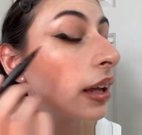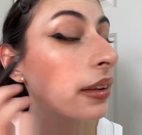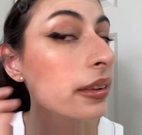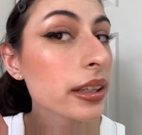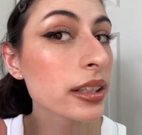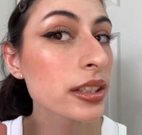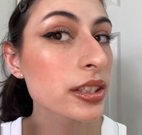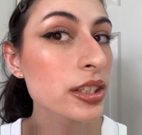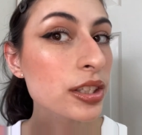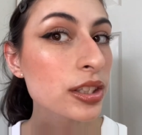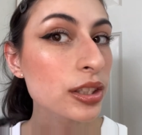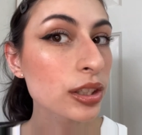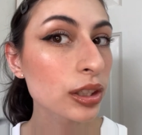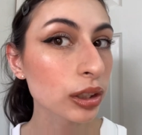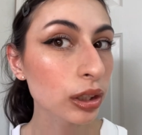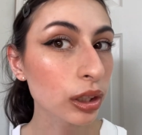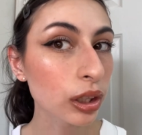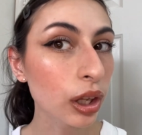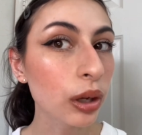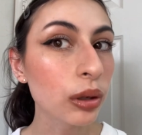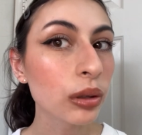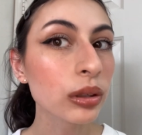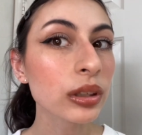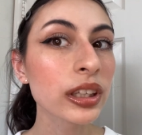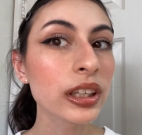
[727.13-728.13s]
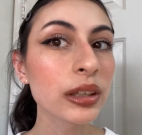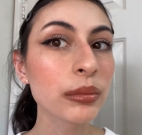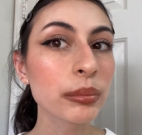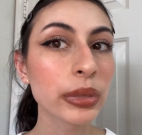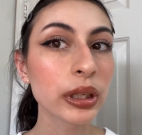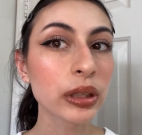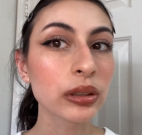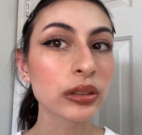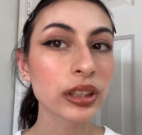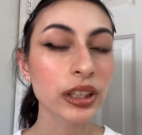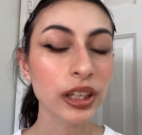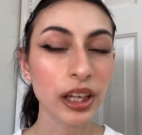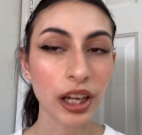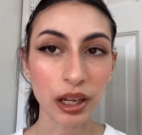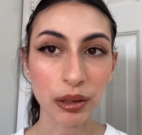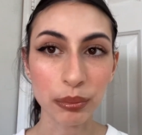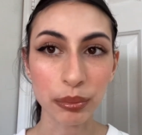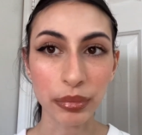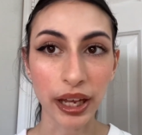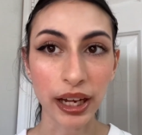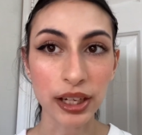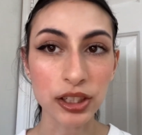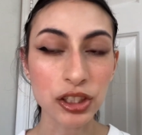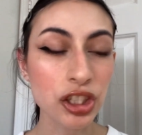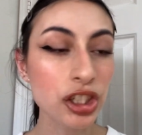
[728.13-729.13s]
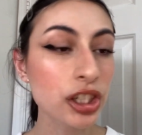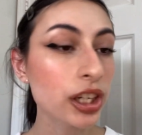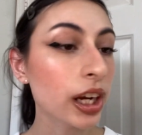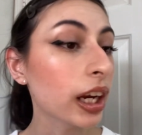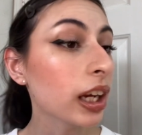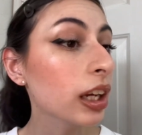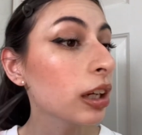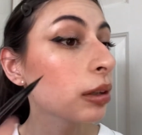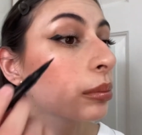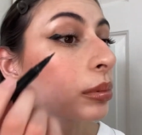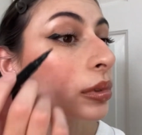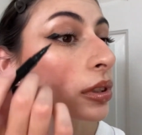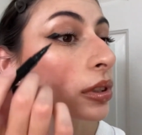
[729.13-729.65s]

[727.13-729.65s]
and then slowly building up that shape.